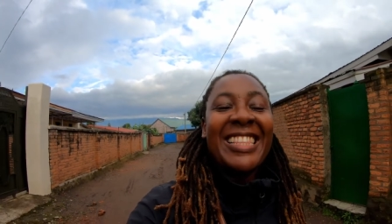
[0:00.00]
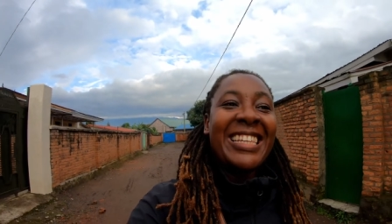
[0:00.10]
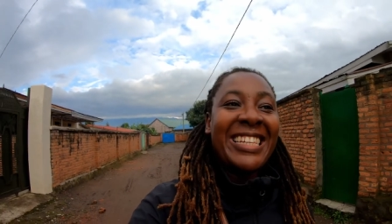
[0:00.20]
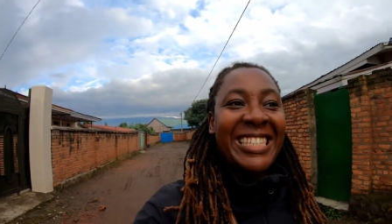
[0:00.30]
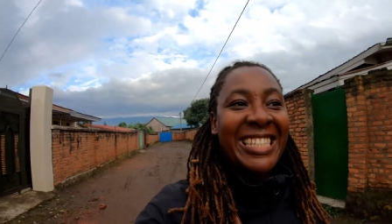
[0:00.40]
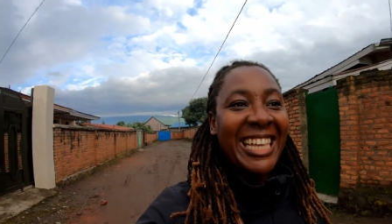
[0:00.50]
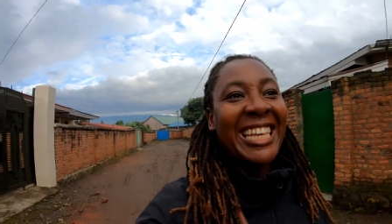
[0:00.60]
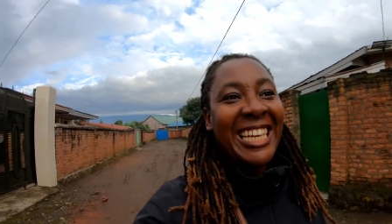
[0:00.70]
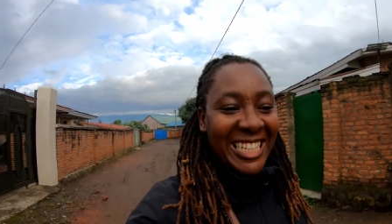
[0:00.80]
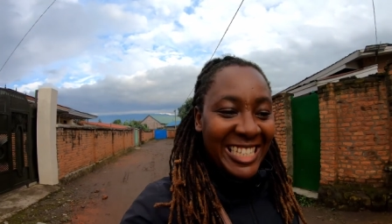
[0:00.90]
This
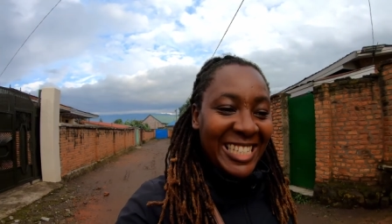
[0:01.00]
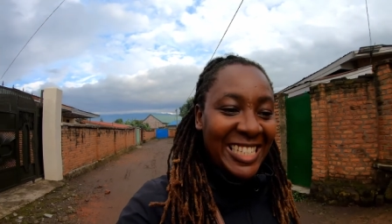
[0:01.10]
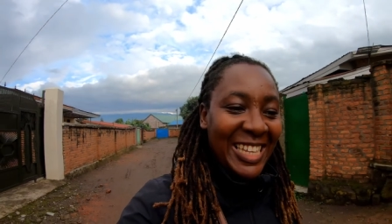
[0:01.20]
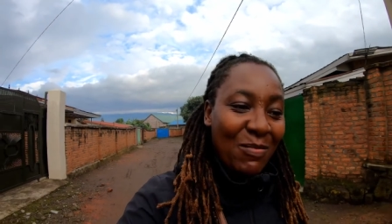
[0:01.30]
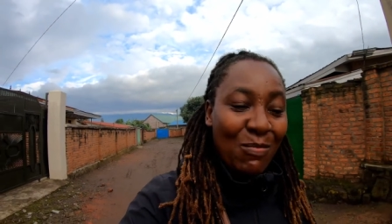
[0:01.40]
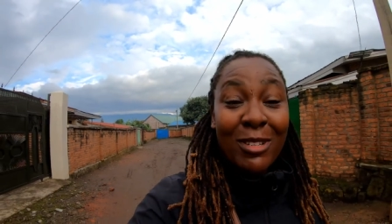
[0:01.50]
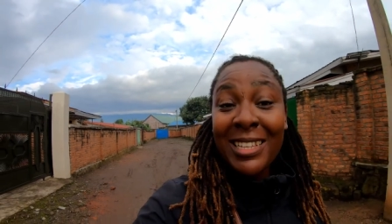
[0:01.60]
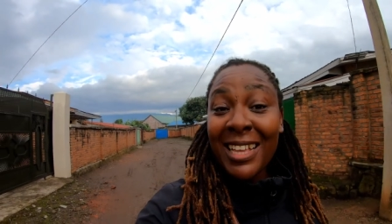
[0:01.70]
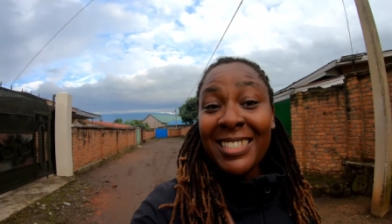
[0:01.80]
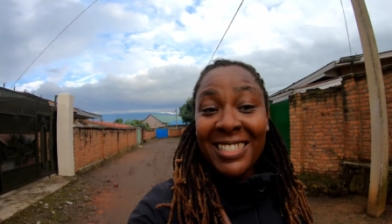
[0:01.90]
is
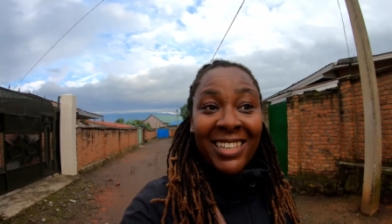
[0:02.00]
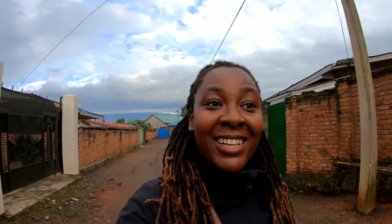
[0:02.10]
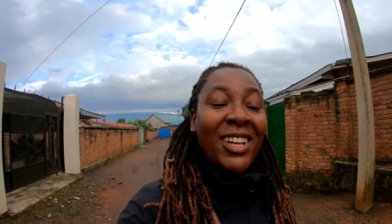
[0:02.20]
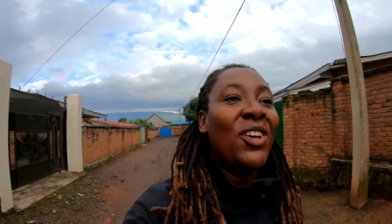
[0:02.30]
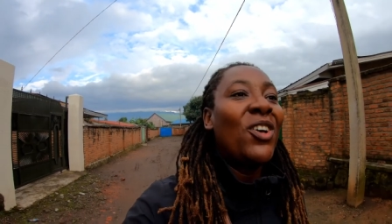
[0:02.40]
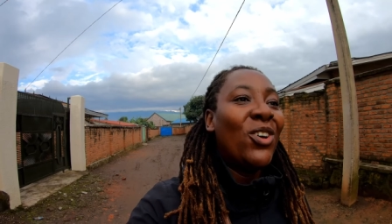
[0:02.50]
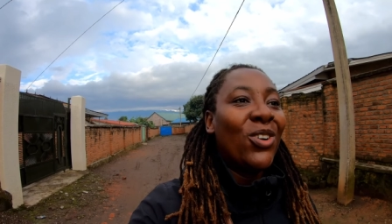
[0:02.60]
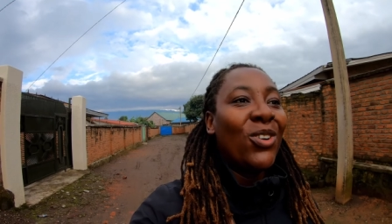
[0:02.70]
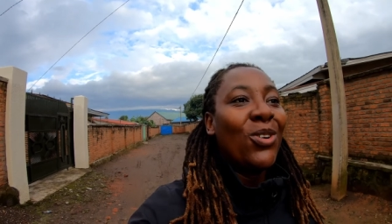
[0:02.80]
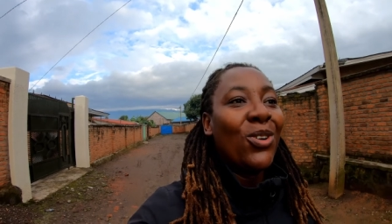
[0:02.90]
Musanze
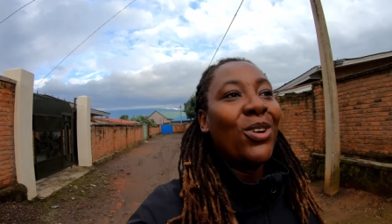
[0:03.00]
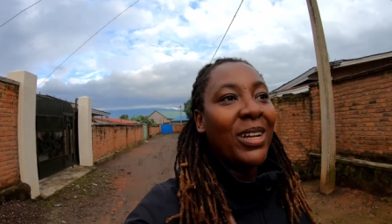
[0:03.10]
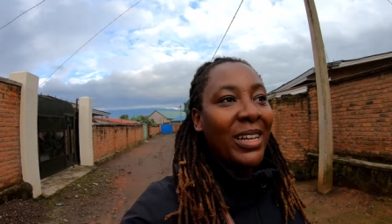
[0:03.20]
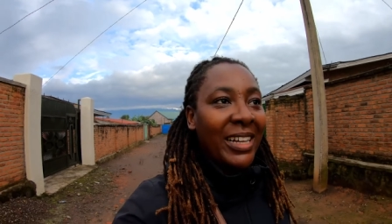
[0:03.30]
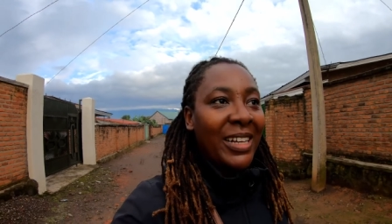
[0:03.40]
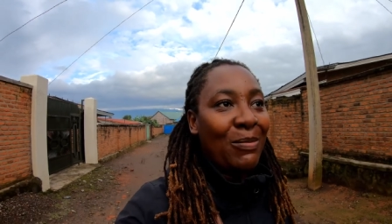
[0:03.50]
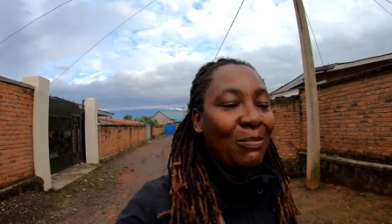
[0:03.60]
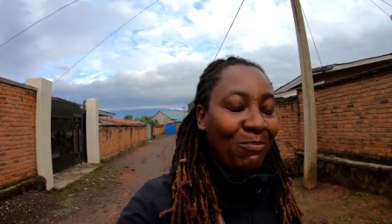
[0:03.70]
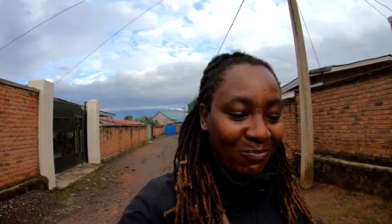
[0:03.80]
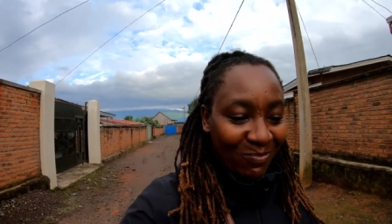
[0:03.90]
or
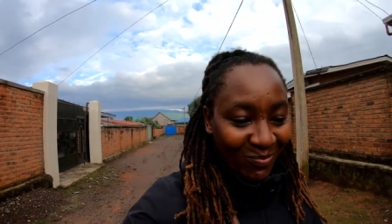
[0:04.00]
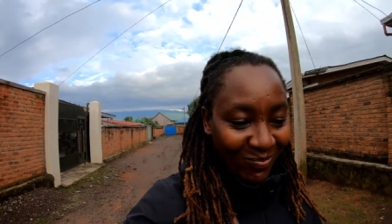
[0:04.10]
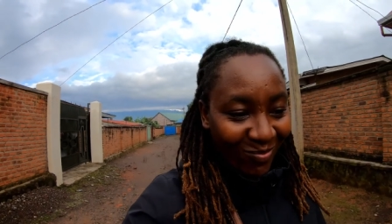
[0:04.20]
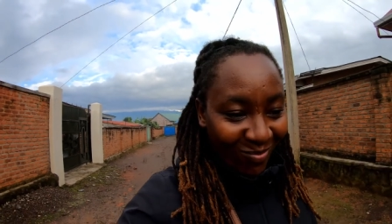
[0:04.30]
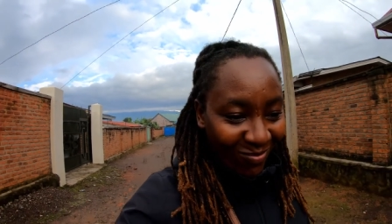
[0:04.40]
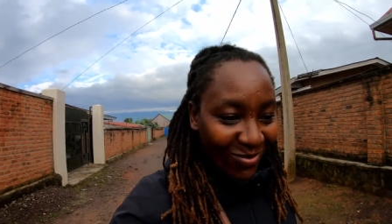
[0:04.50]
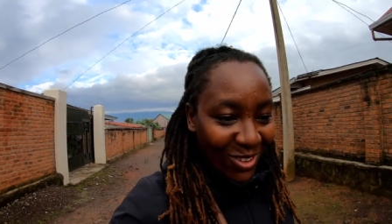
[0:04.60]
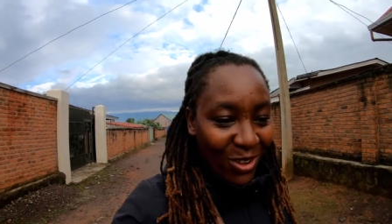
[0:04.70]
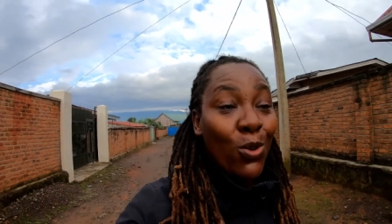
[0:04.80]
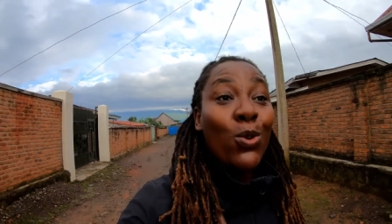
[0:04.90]
um,
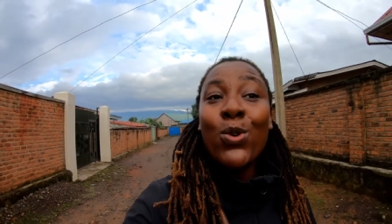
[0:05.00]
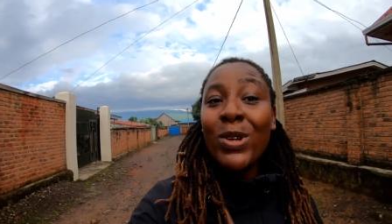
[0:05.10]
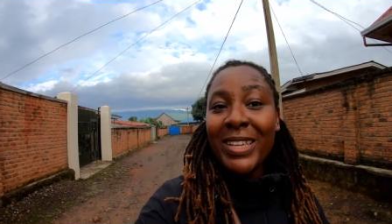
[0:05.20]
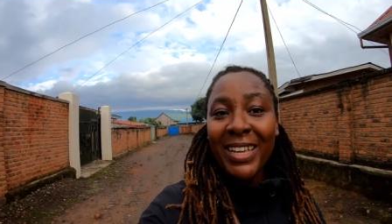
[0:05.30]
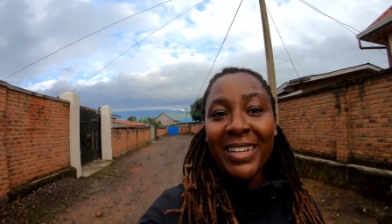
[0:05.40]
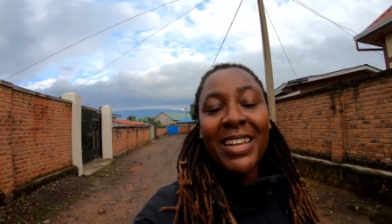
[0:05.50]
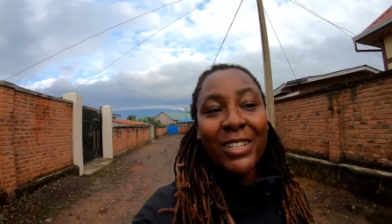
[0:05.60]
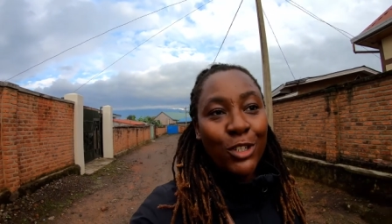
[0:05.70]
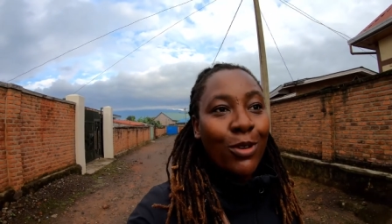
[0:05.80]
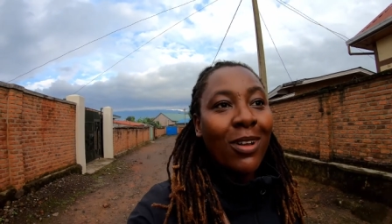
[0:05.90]
Ruhengeri
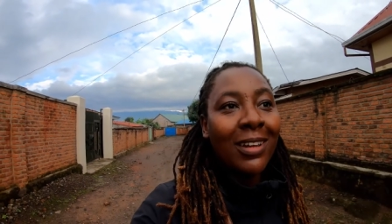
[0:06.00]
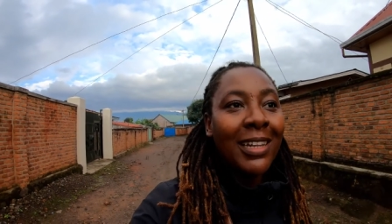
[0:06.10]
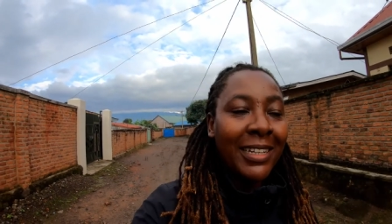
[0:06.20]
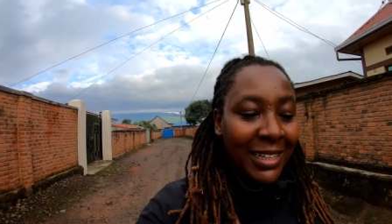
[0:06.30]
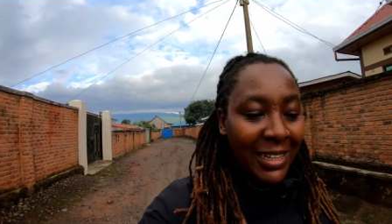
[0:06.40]
as you call it.